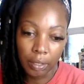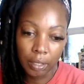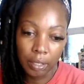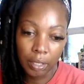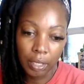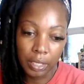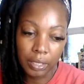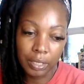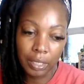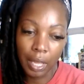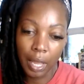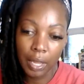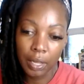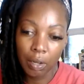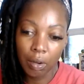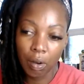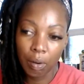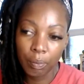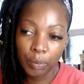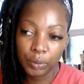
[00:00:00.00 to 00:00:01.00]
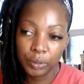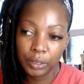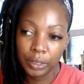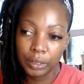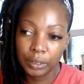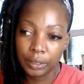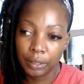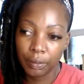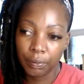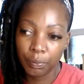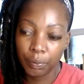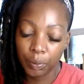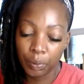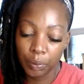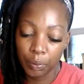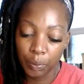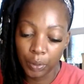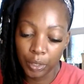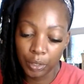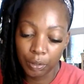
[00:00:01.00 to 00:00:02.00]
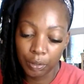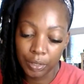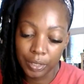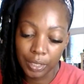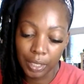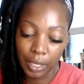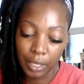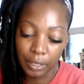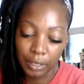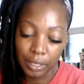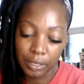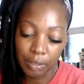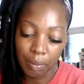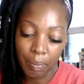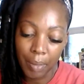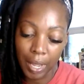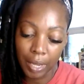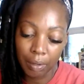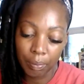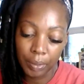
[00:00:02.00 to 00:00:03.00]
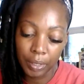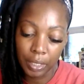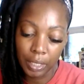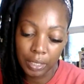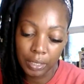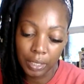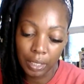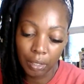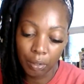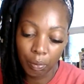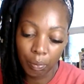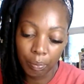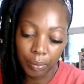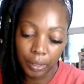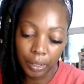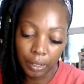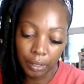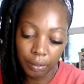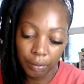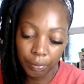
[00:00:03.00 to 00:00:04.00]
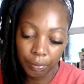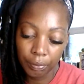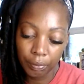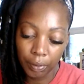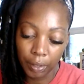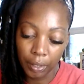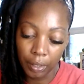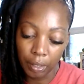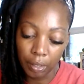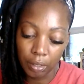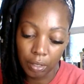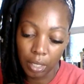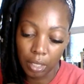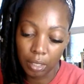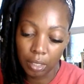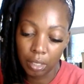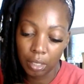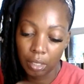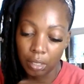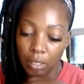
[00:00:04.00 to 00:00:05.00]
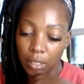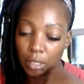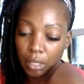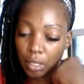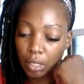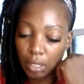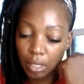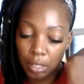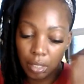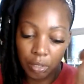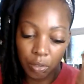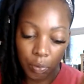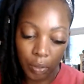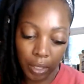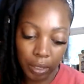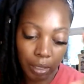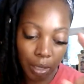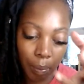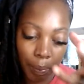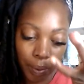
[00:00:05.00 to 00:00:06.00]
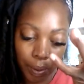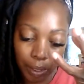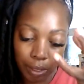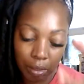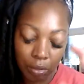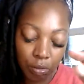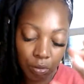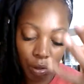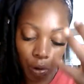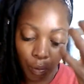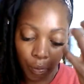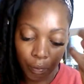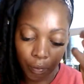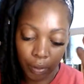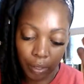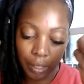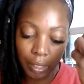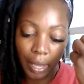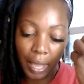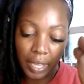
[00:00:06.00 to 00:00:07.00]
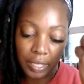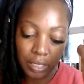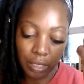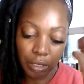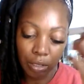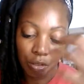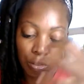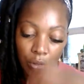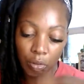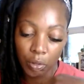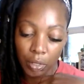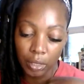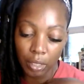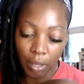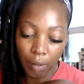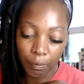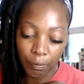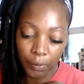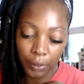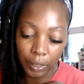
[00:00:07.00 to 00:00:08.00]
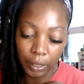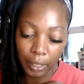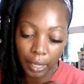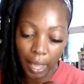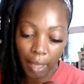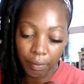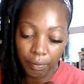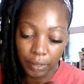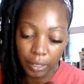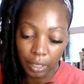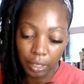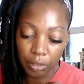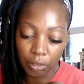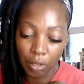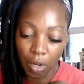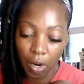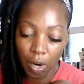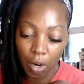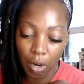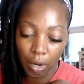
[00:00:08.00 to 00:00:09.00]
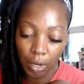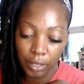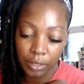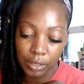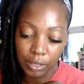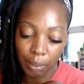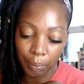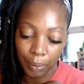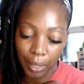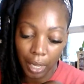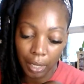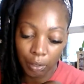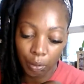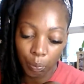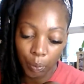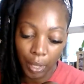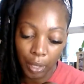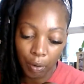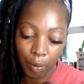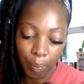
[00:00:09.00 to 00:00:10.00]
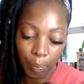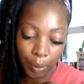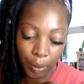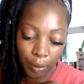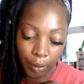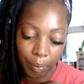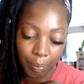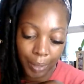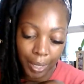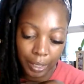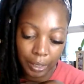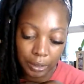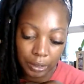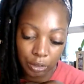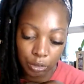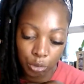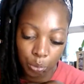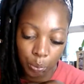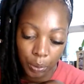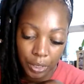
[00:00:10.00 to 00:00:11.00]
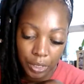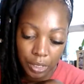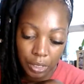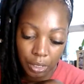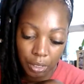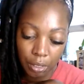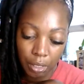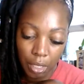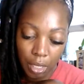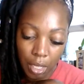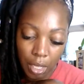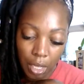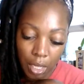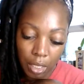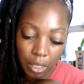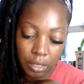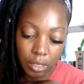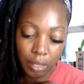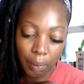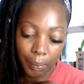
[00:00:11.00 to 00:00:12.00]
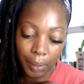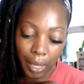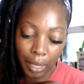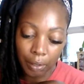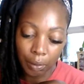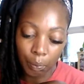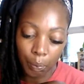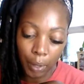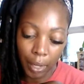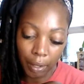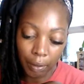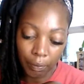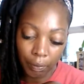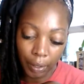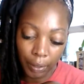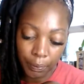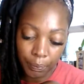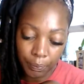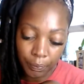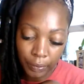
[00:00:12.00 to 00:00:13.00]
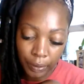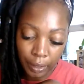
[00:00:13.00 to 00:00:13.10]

It's like almost as if what you're saying doesn't matter because they don't believe, right? And then you end up, you know, clashing and you end up feeling heavy in your heart in some kind of way or burdened by the situation in some kind of way, right?